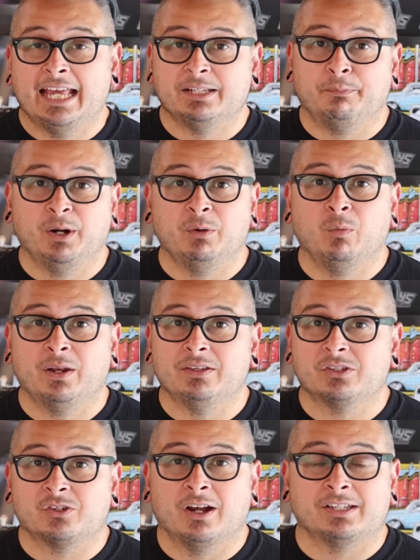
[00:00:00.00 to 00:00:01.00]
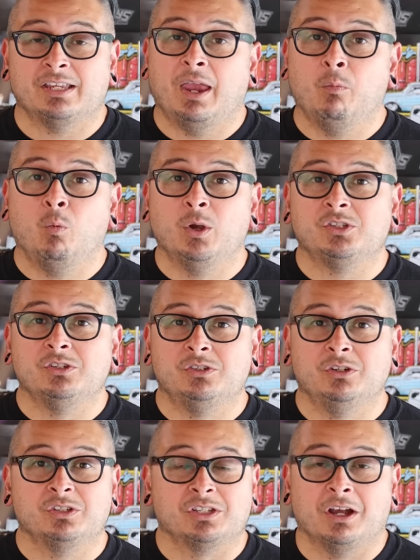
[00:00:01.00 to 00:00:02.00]
and to put in one of these trucks. And once you
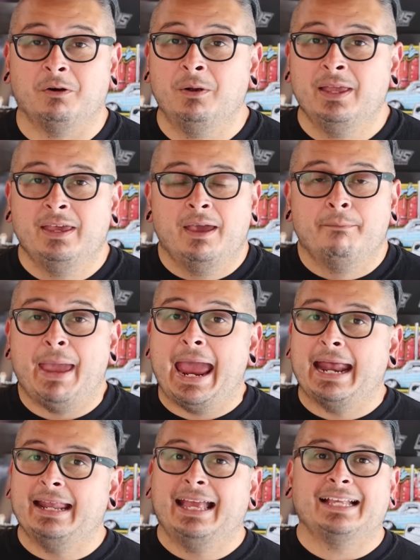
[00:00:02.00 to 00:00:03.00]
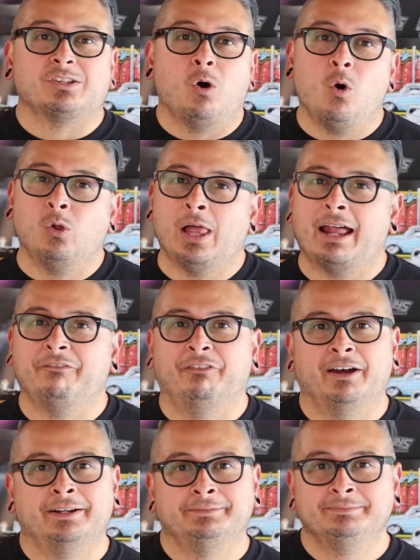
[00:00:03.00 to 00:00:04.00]
do so, man, it's a whole lot of
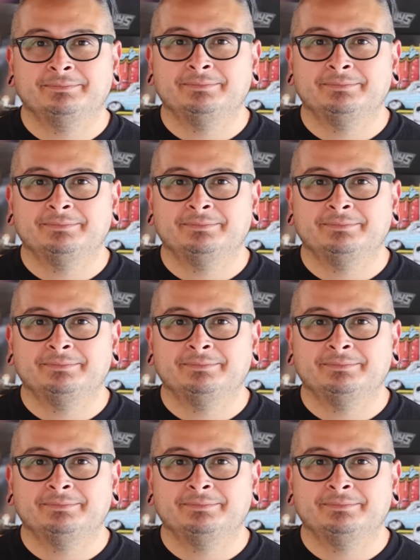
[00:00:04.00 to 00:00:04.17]
fun.